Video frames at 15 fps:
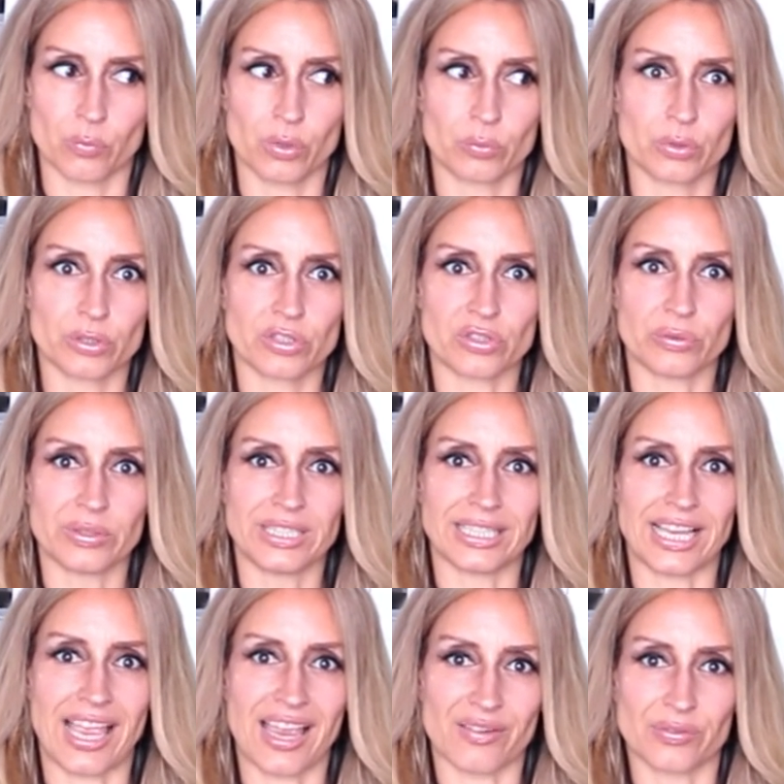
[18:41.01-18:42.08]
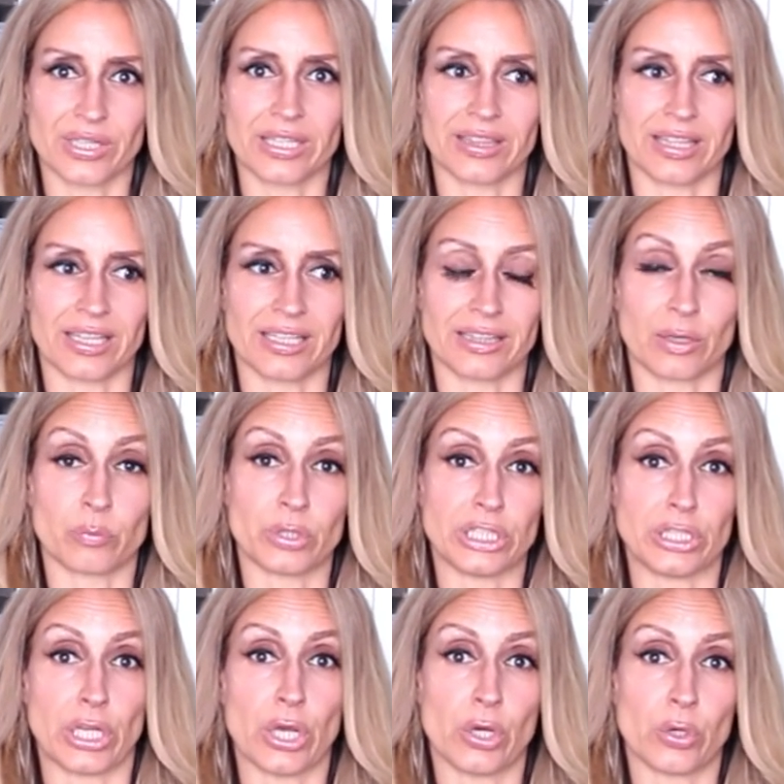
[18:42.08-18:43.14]
Well, we're doing everything that we
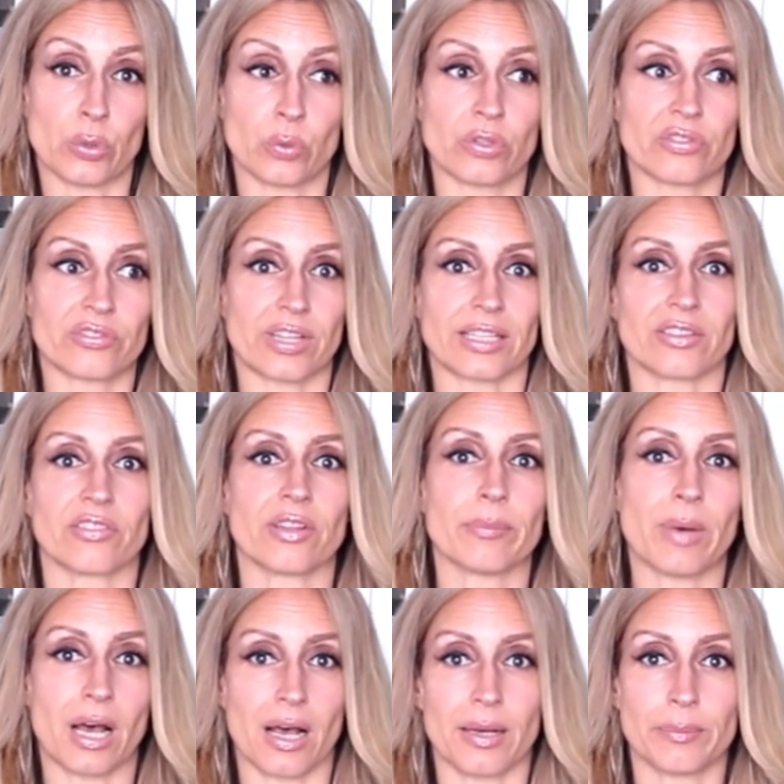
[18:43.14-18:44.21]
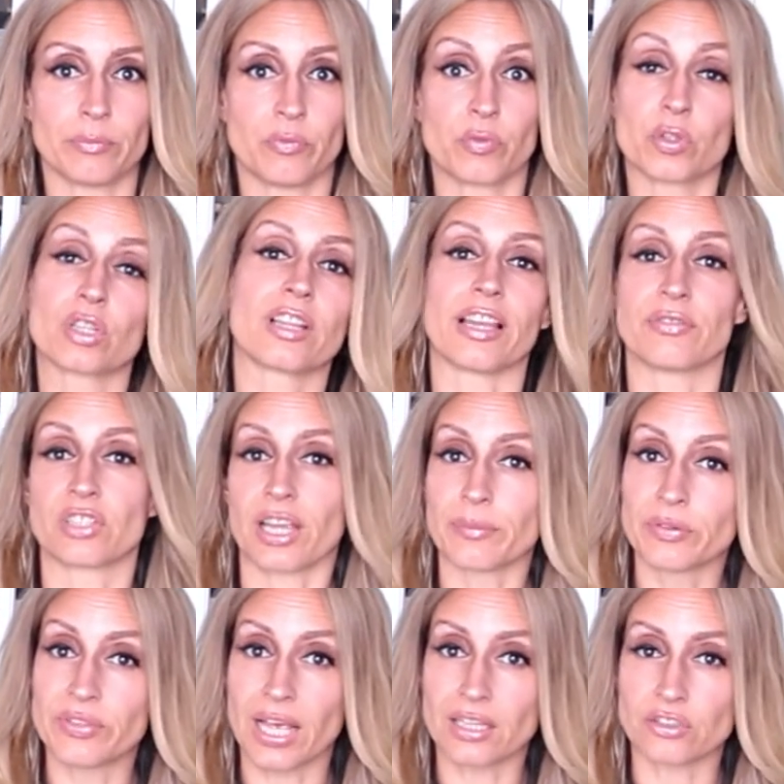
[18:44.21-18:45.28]
know sets them up for a
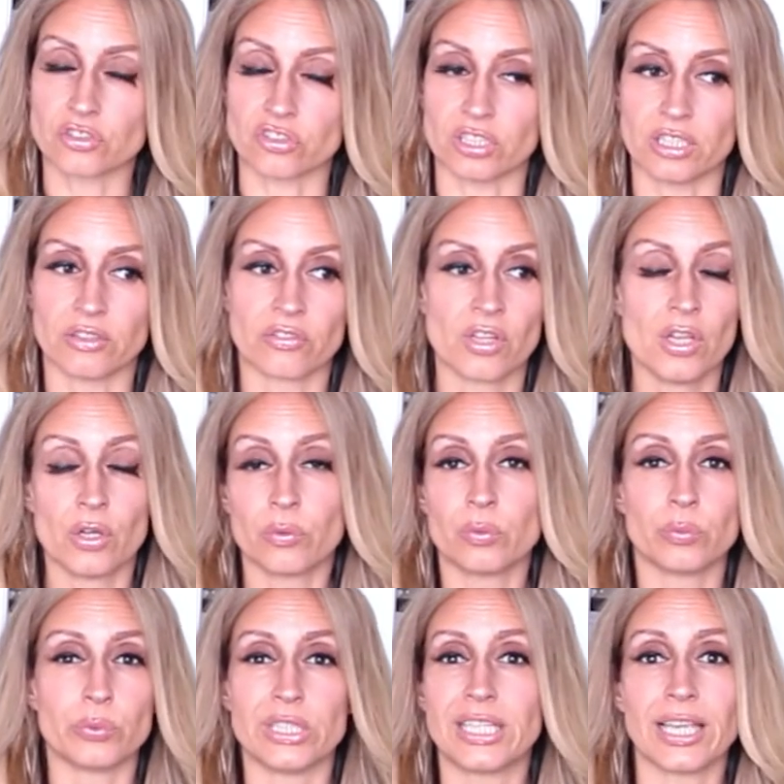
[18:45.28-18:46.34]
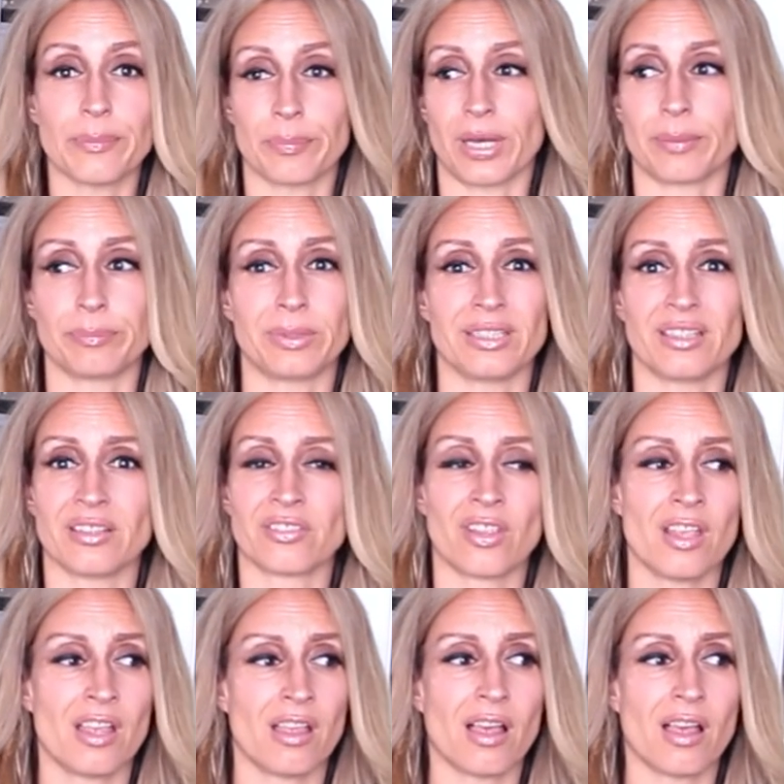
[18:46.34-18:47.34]
lifetime of allergies. When we get puppies,